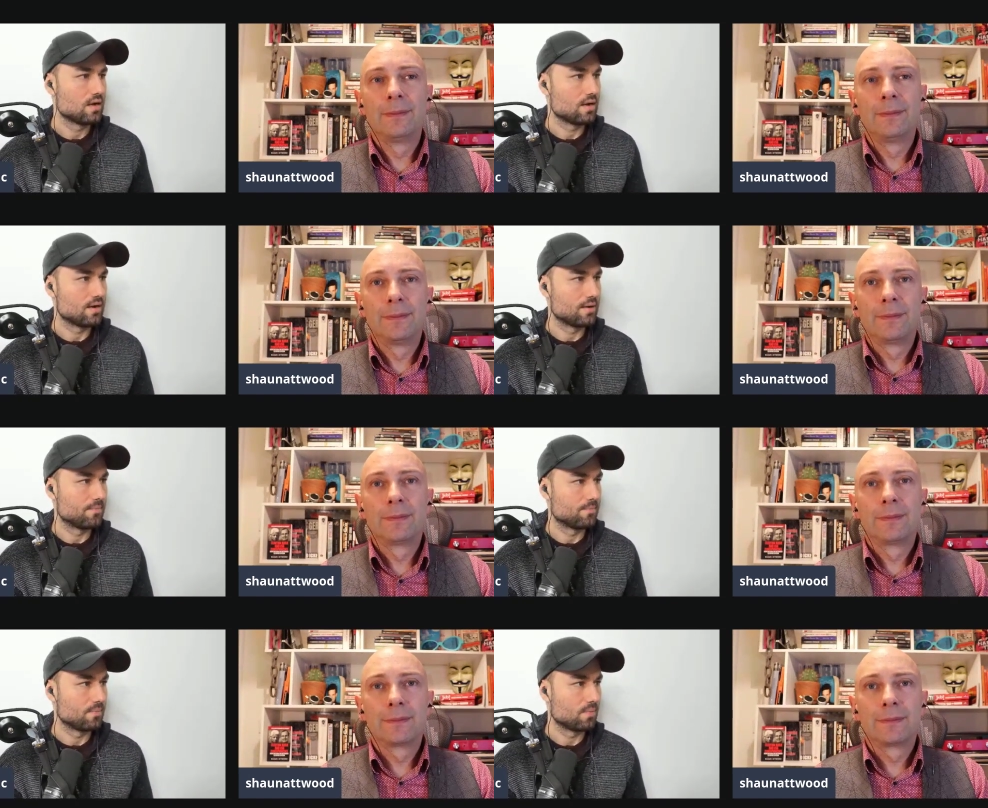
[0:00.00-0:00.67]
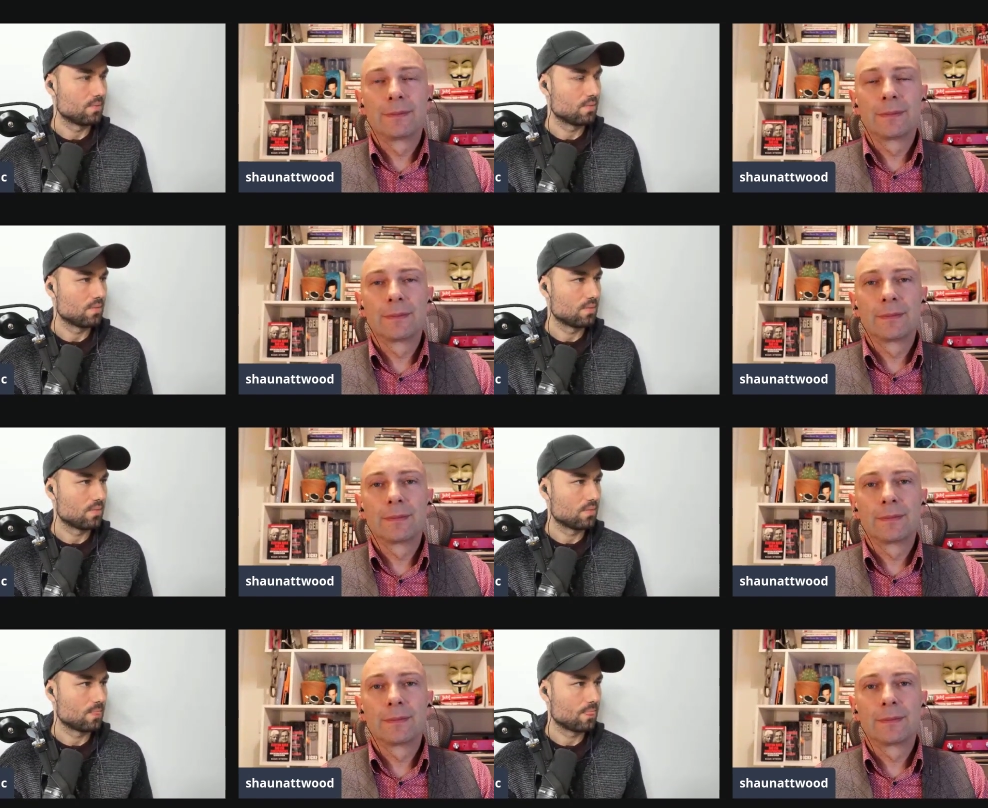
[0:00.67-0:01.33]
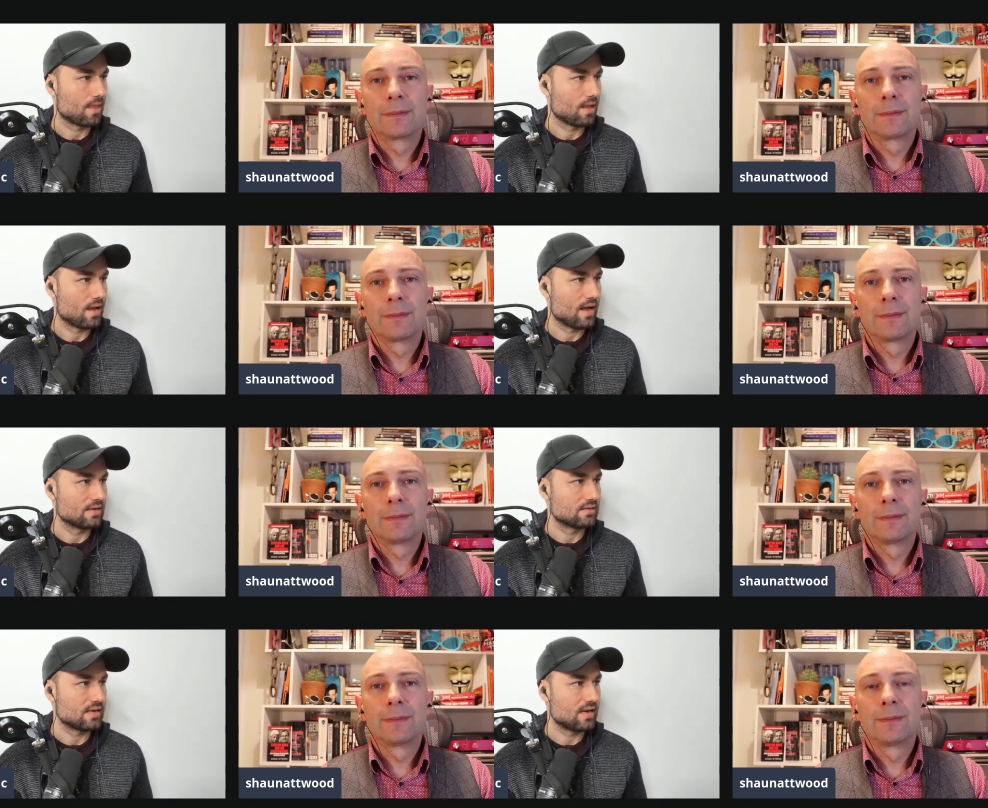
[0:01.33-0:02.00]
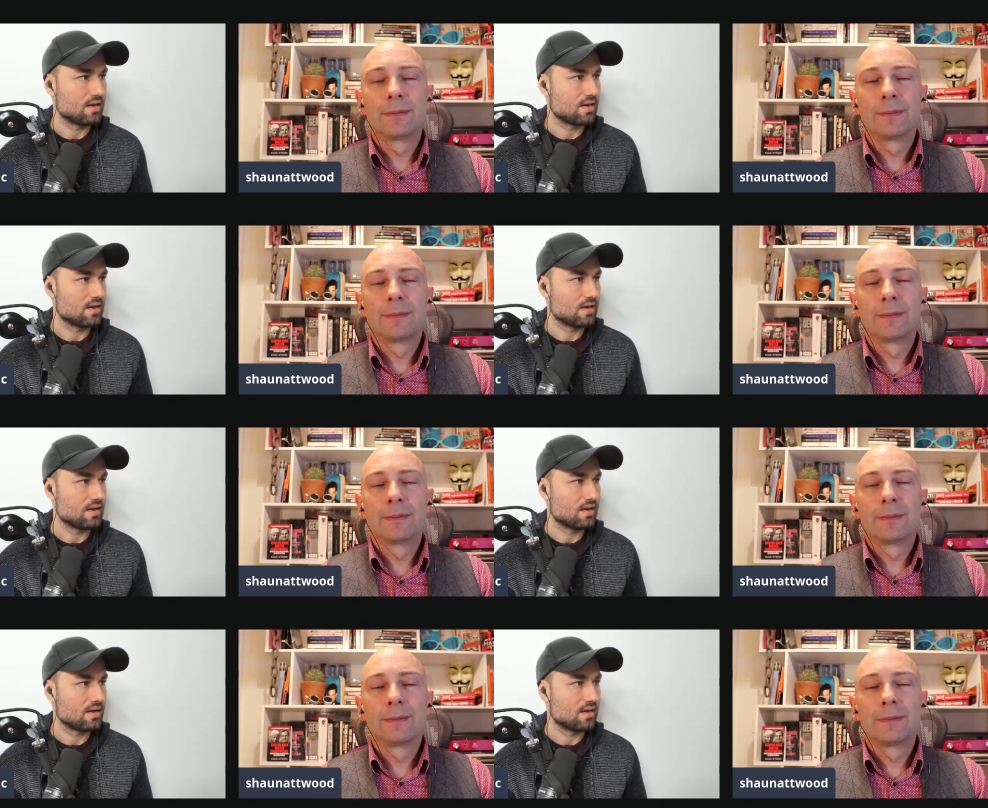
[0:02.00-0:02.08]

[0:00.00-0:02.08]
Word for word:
Speaker 1: um, has